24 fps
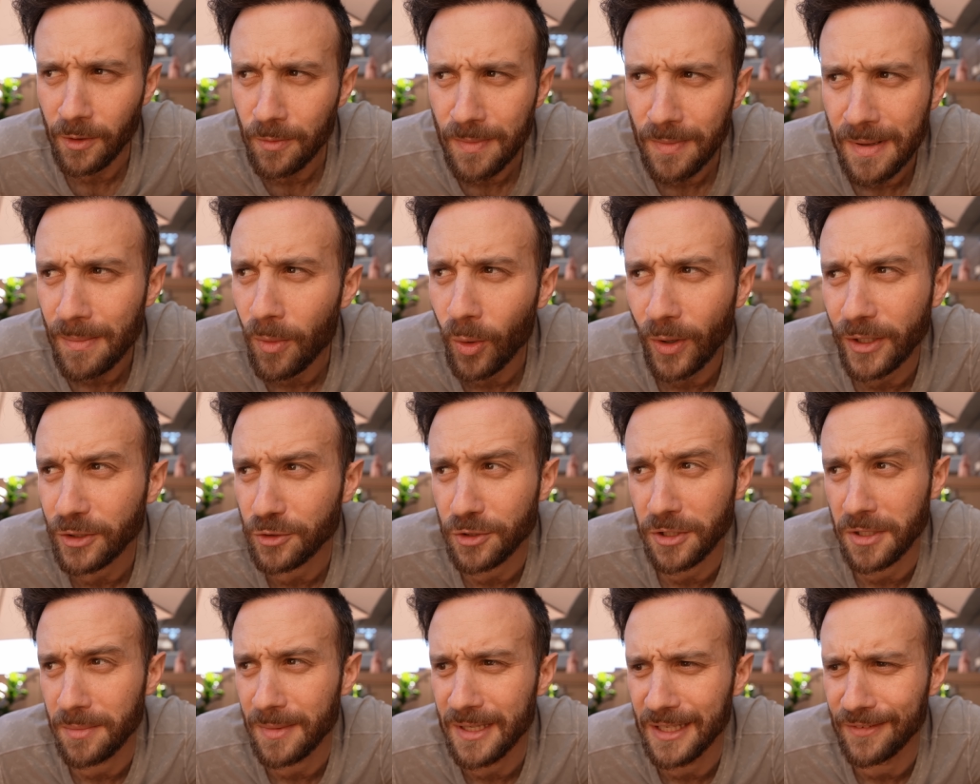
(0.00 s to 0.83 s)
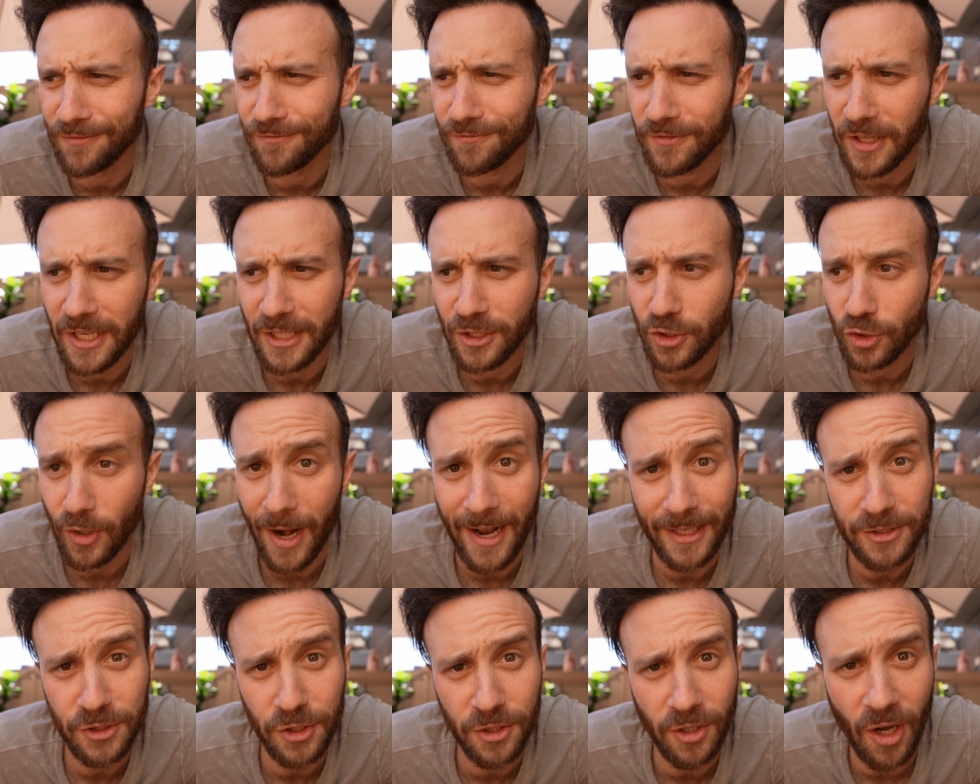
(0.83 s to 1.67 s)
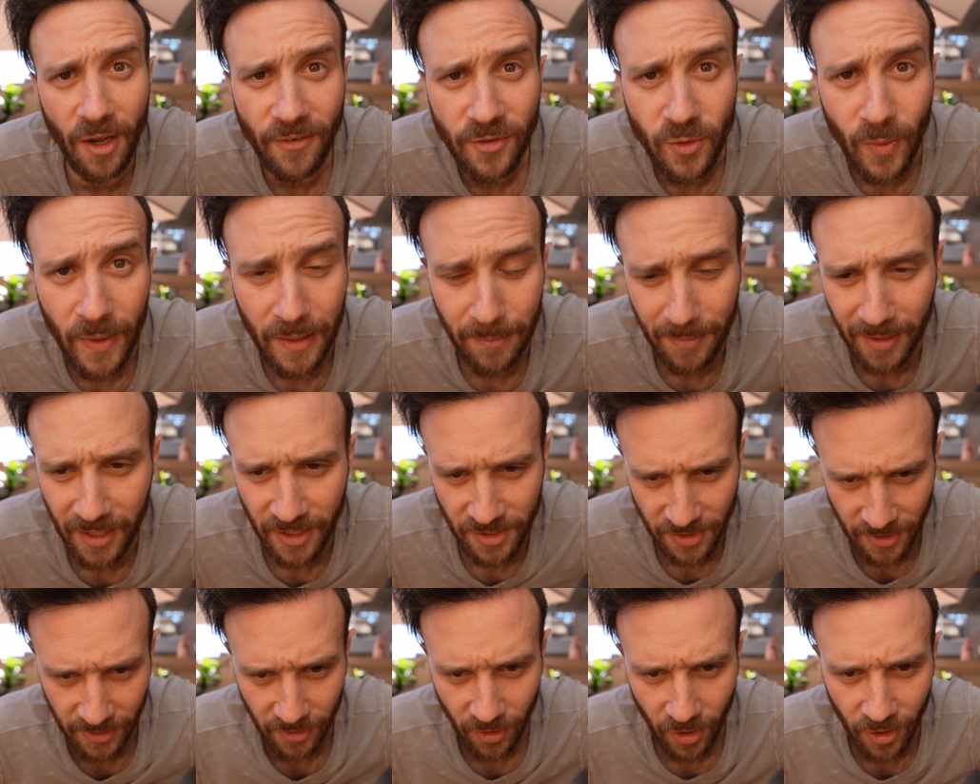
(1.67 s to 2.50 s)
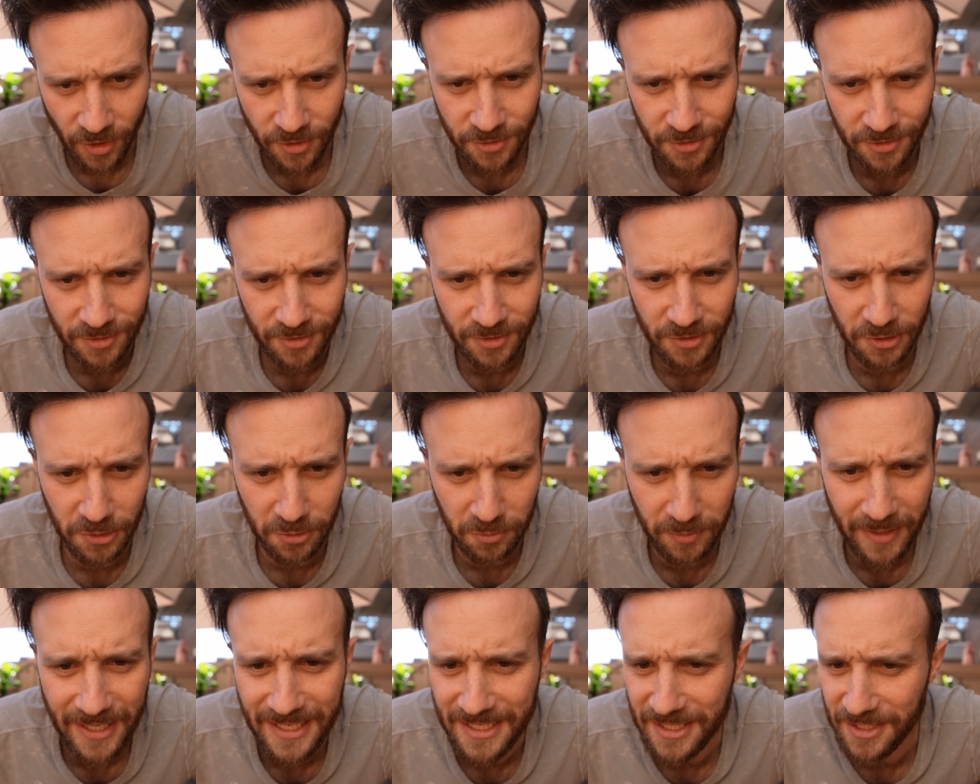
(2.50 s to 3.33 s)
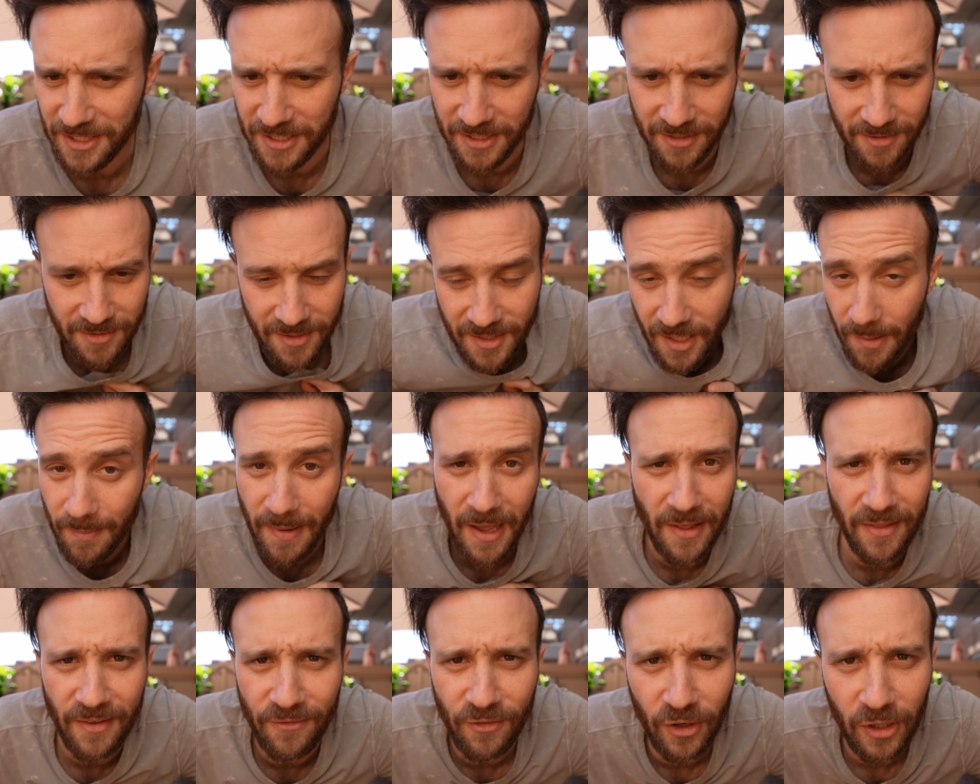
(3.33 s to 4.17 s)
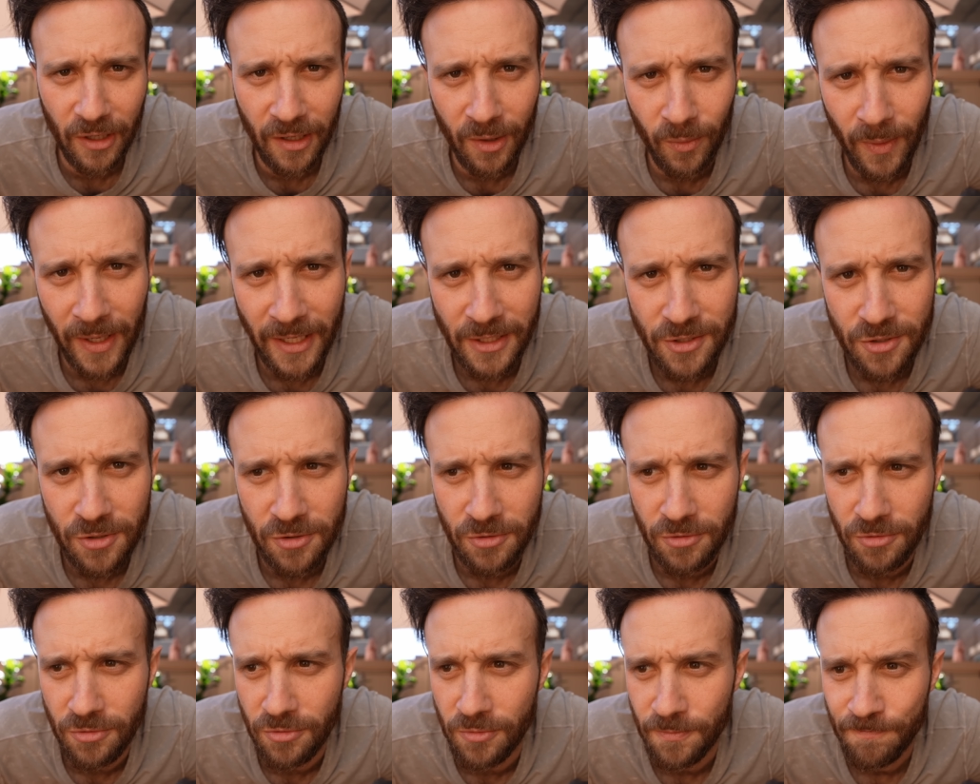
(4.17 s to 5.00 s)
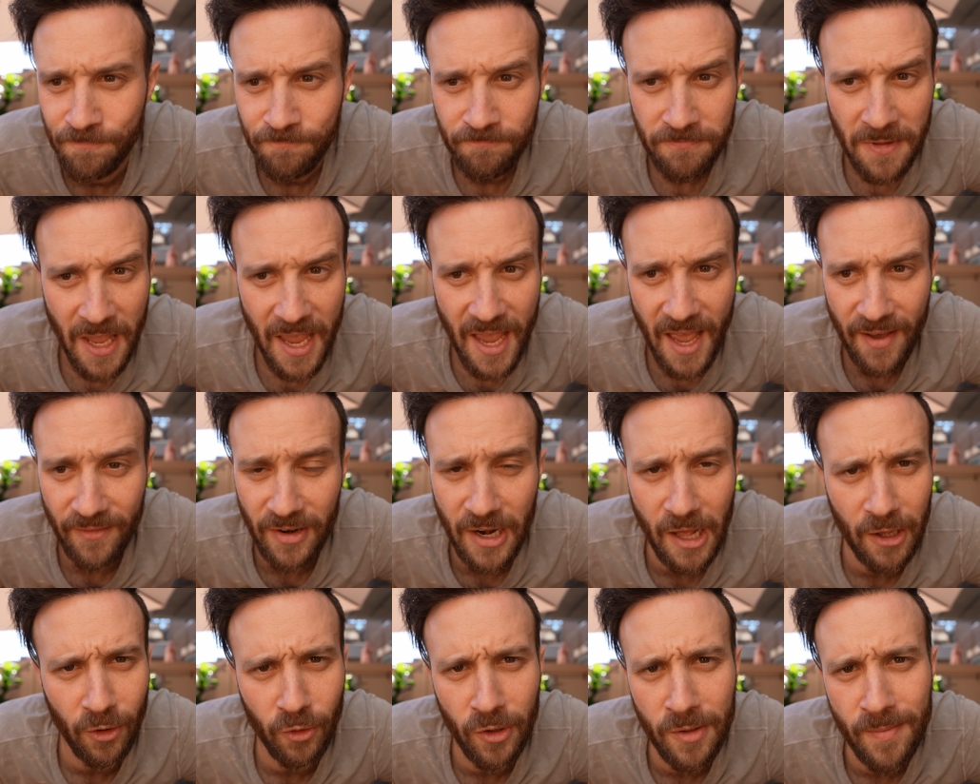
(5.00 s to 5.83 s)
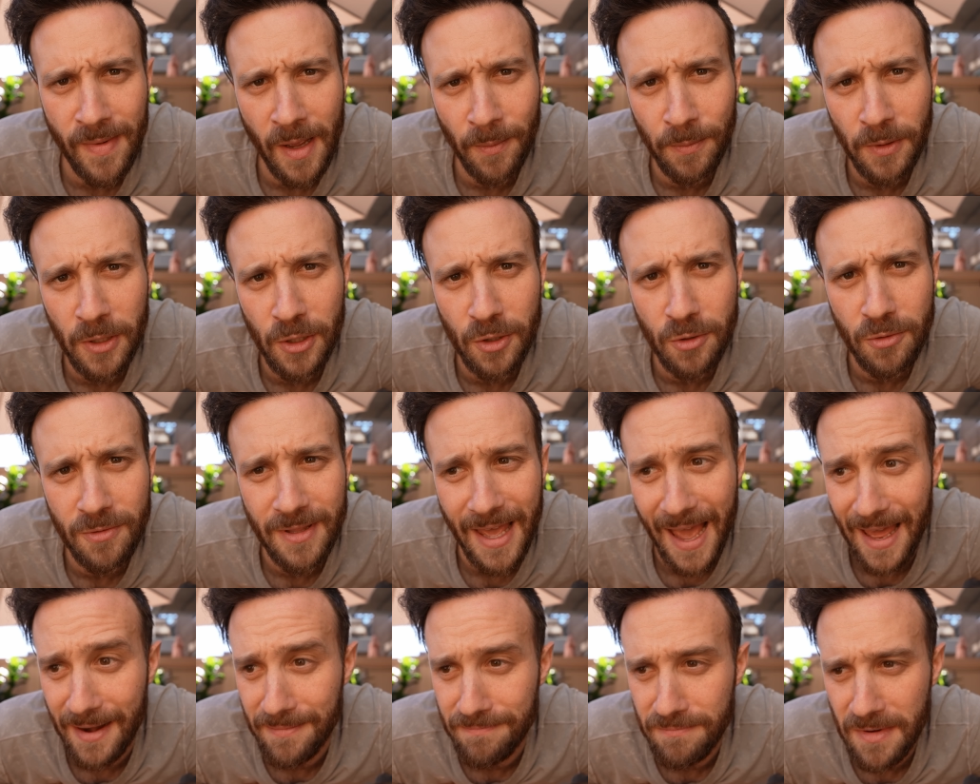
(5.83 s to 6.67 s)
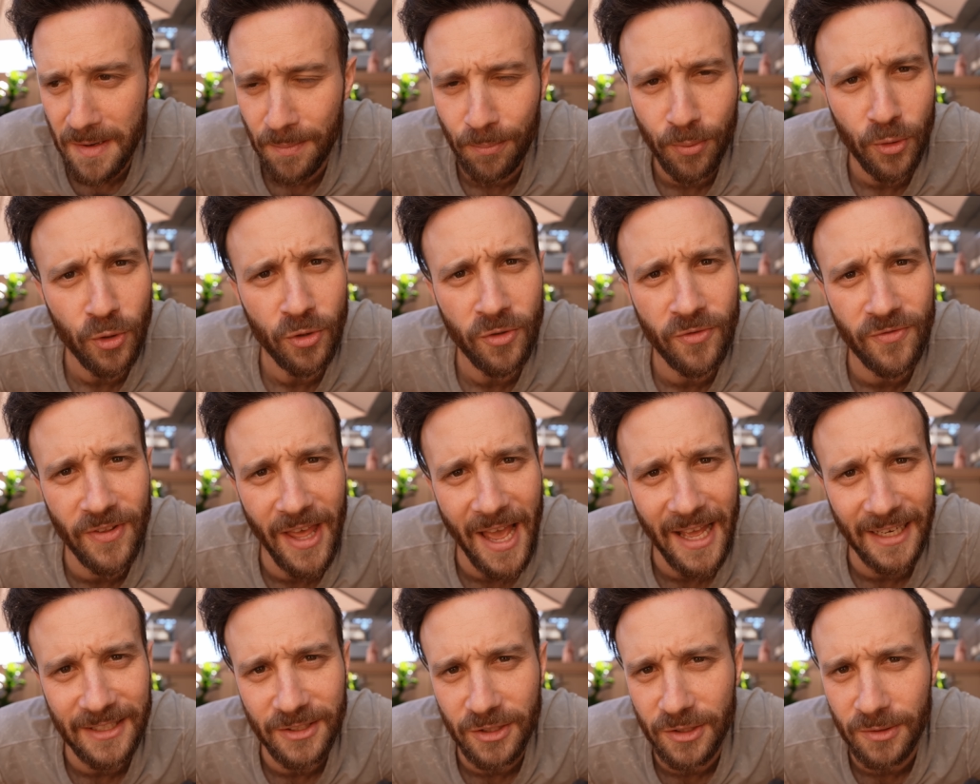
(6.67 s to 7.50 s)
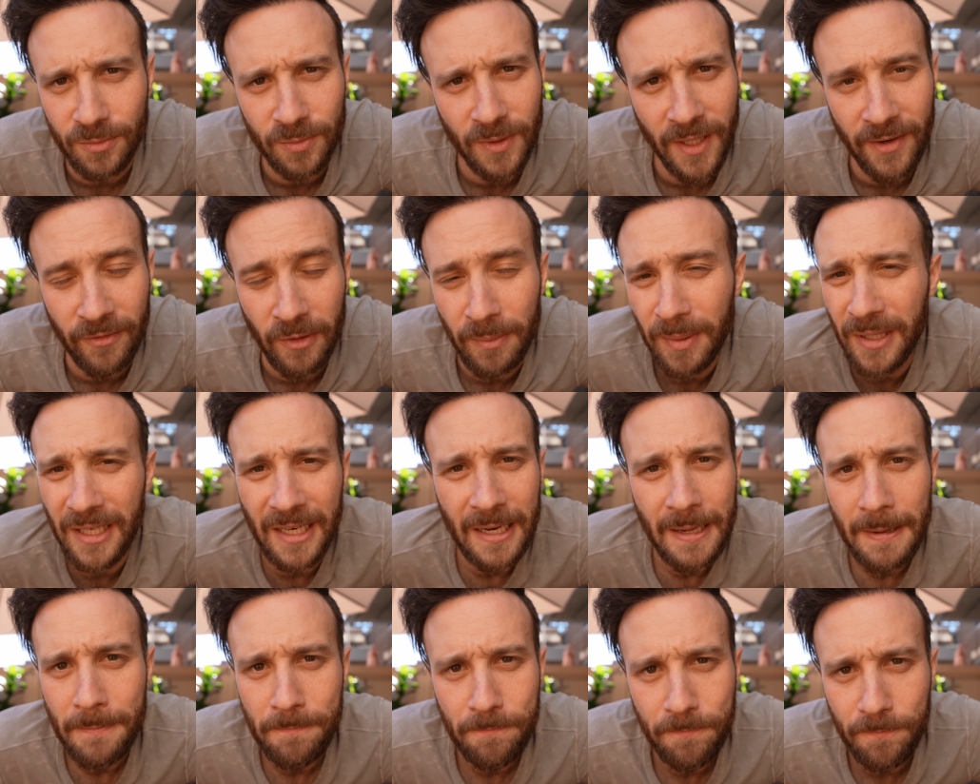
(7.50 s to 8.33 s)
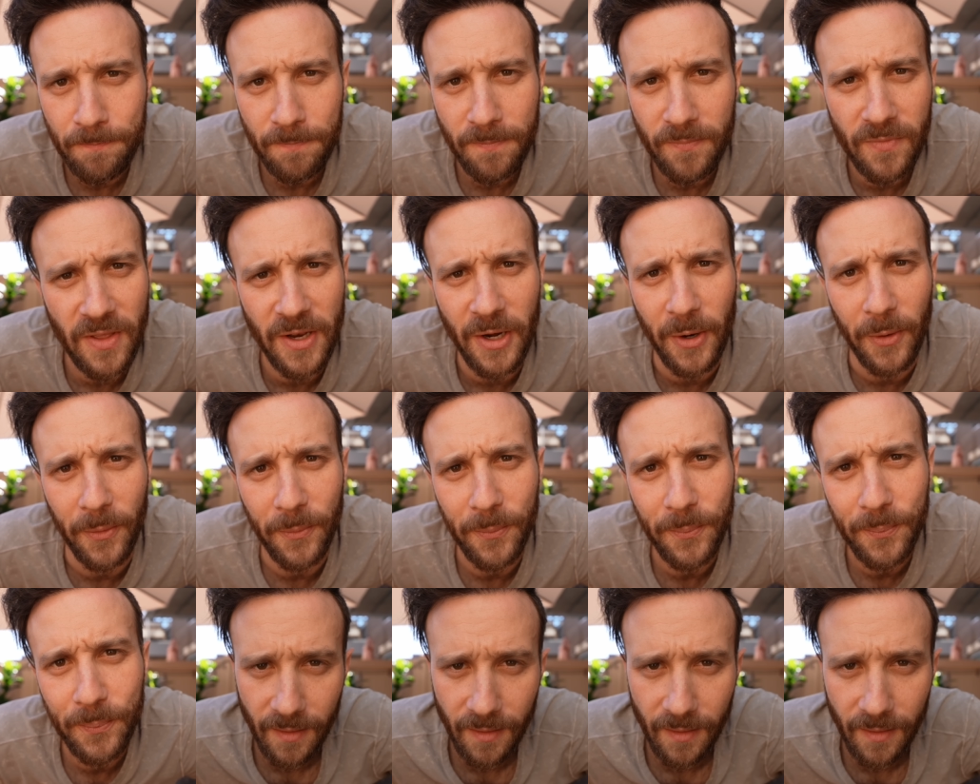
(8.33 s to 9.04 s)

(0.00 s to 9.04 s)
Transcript: would be more interesting to me if they tracked your golf swing because they're on your wrist and somehow they figured out a way to have an algorithm help you do that and improve that or whatever. But they don't.